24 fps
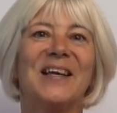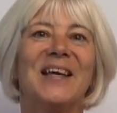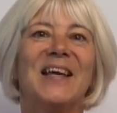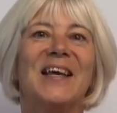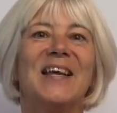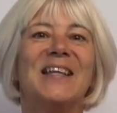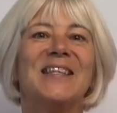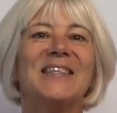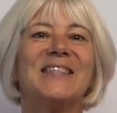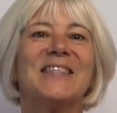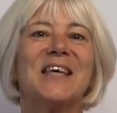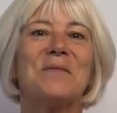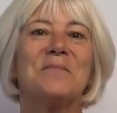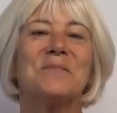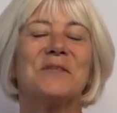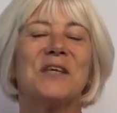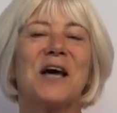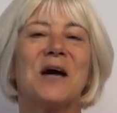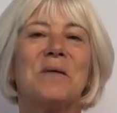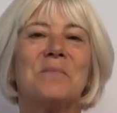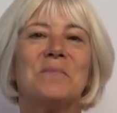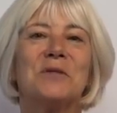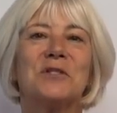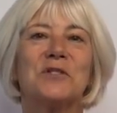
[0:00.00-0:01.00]
In
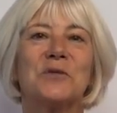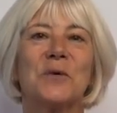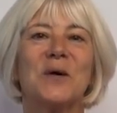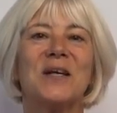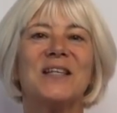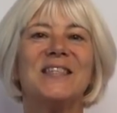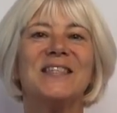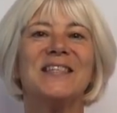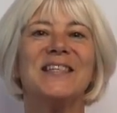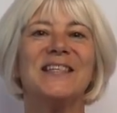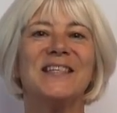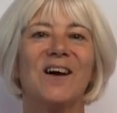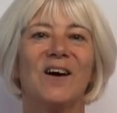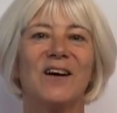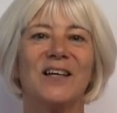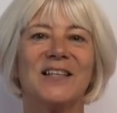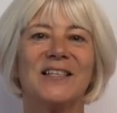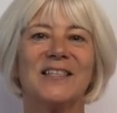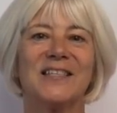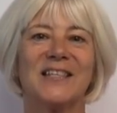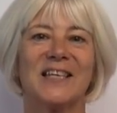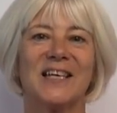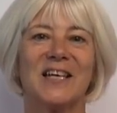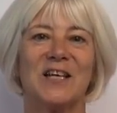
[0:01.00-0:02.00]
September
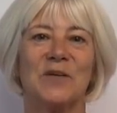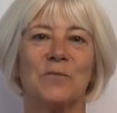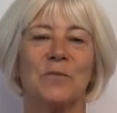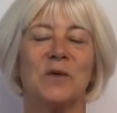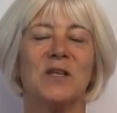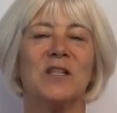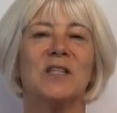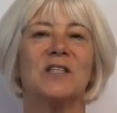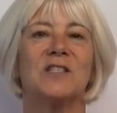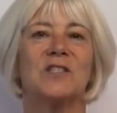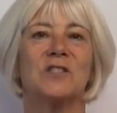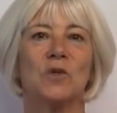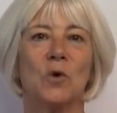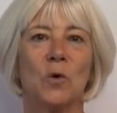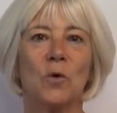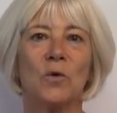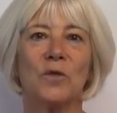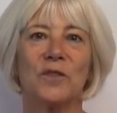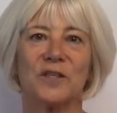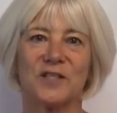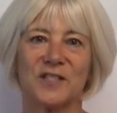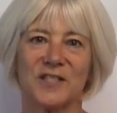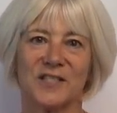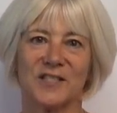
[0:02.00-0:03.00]
2019, we saw
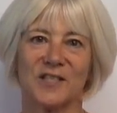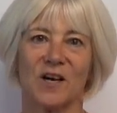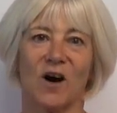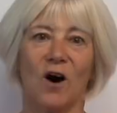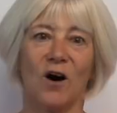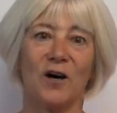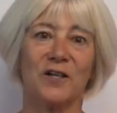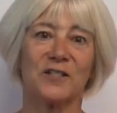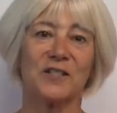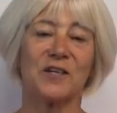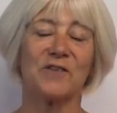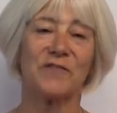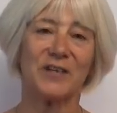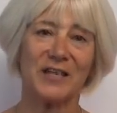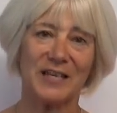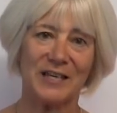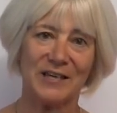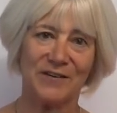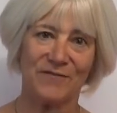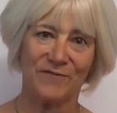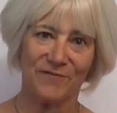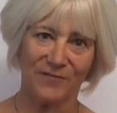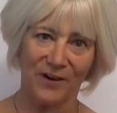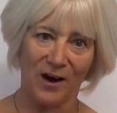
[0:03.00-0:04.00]
the start of
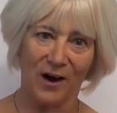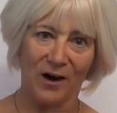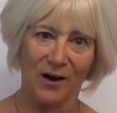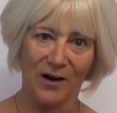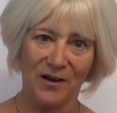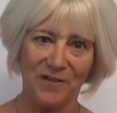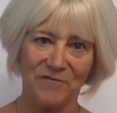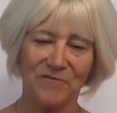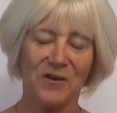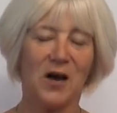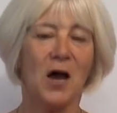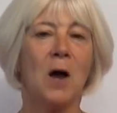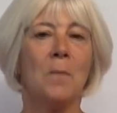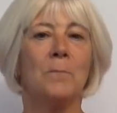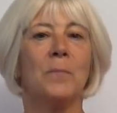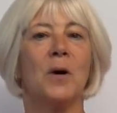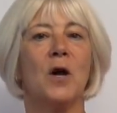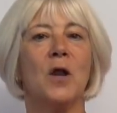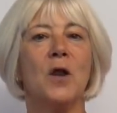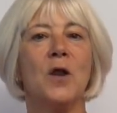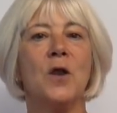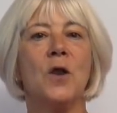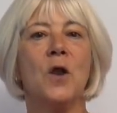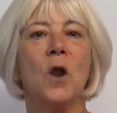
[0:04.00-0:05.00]
E5,
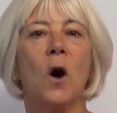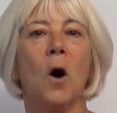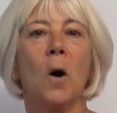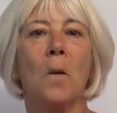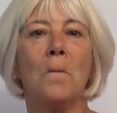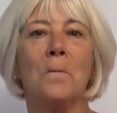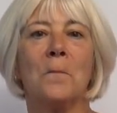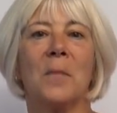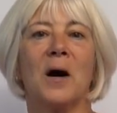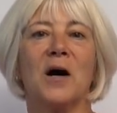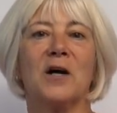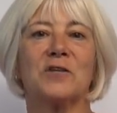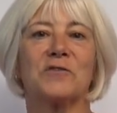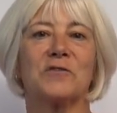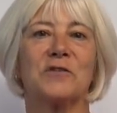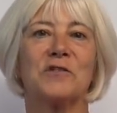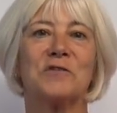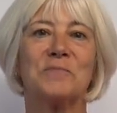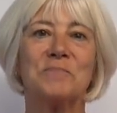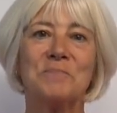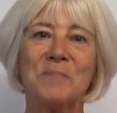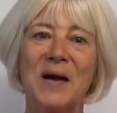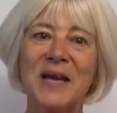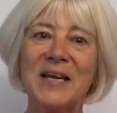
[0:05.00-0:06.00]
but not much
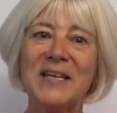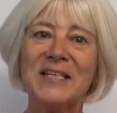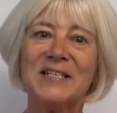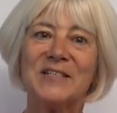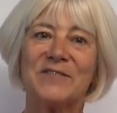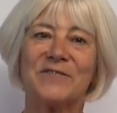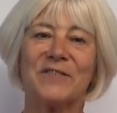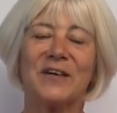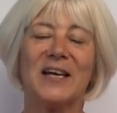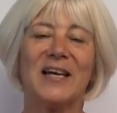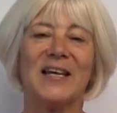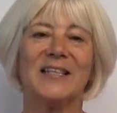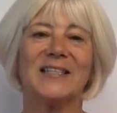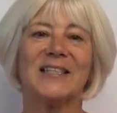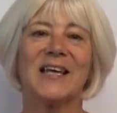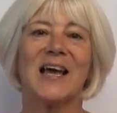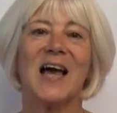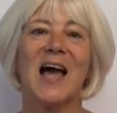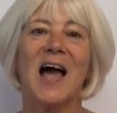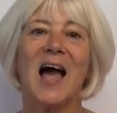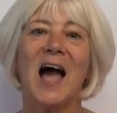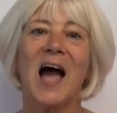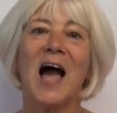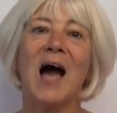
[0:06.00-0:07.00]
was made of it,
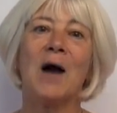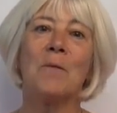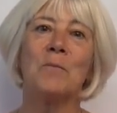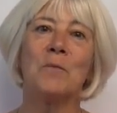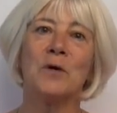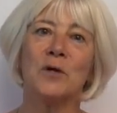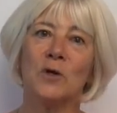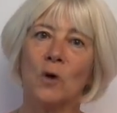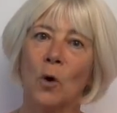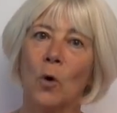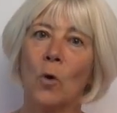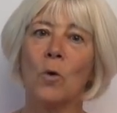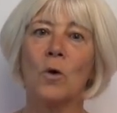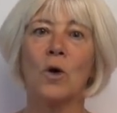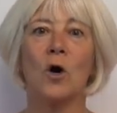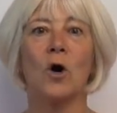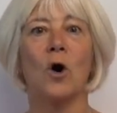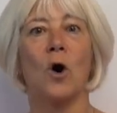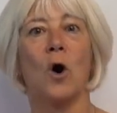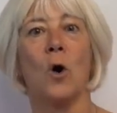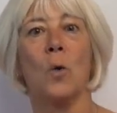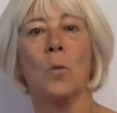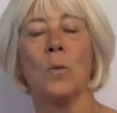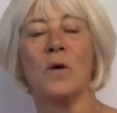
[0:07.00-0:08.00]
and we all got
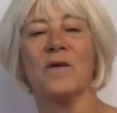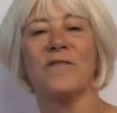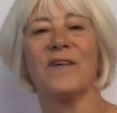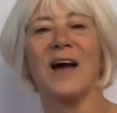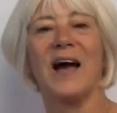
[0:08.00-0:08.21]
on with